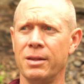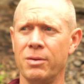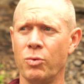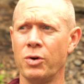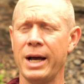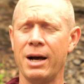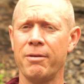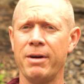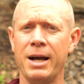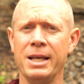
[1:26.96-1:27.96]
we're now
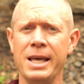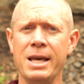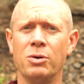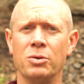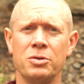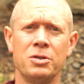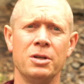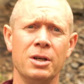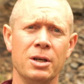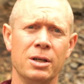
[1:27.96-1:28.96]
finding eagles
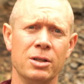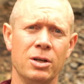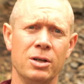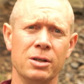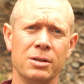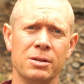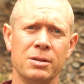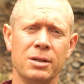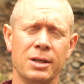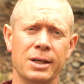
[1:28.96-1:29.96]
along
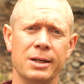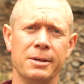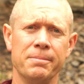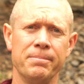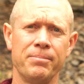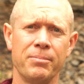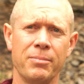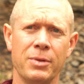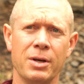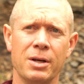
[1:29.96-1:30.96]

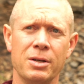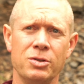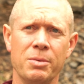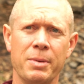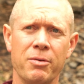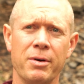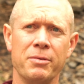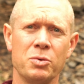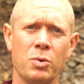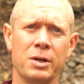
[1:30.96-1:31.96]
the Jim Mare
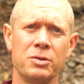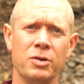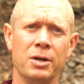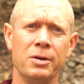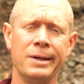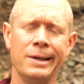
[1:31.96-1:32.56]
Rivers Walk Trail.